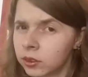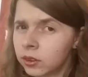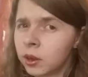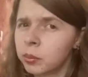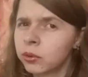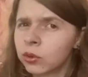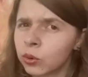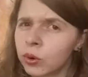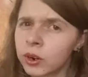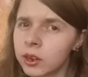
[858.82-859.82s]
deep
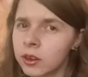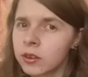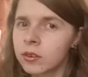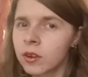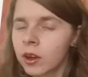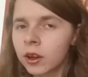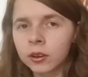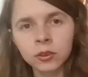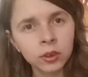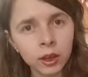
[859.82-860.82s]
stories,
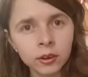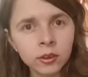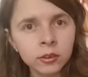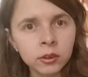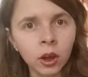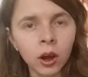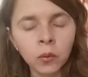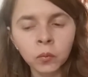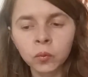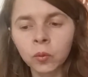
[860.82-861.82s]
scary stuff,
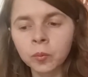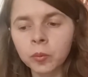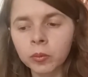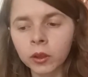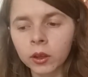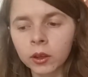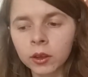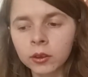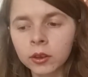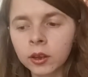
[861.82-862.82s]

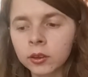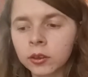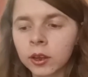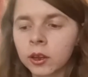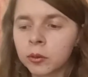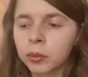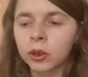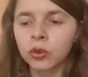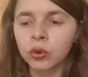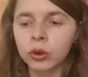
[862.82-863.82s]
and yet they can be
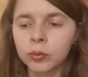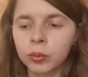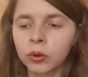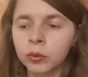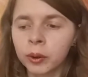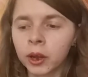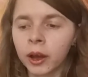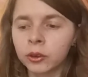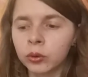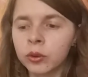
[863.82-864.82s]
enjoyed both by
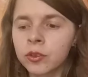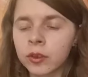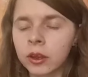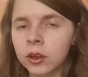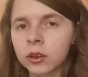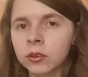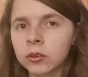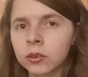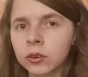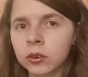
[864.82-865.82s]
adults
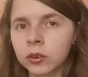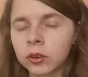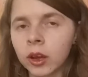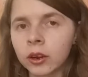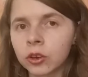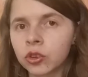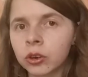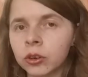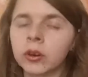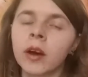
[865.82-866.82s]
and younger
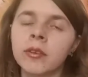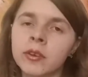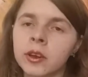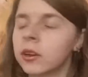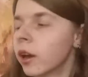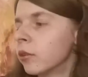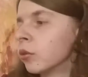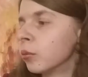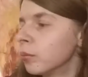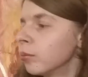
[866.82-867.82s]
children. Obviously not
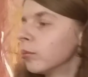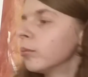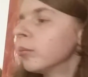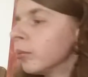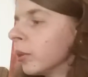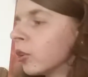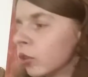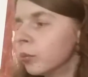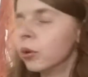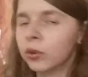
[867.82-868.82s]
for
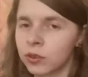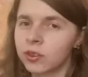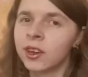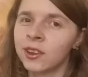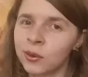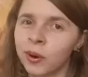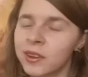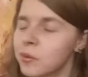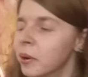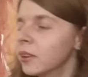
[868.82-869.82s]
picture books, these
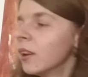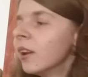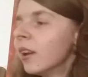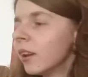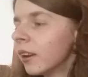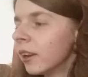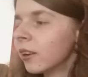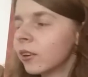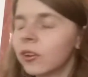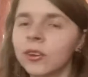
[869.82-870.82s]
ones, but like
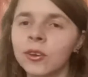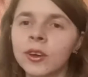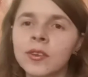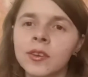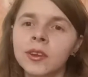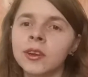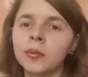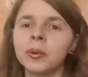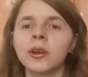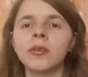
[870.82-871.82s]
you can see the
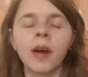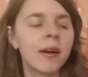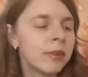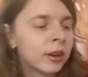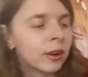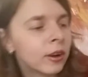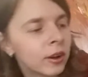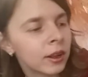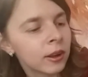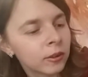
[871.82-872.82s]
appeal of having
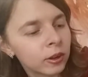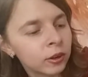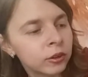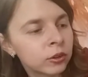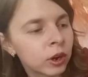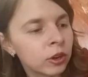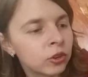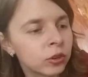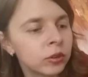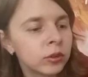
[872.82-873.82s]

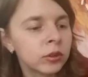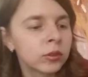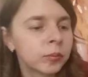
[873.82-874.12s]
illustrations,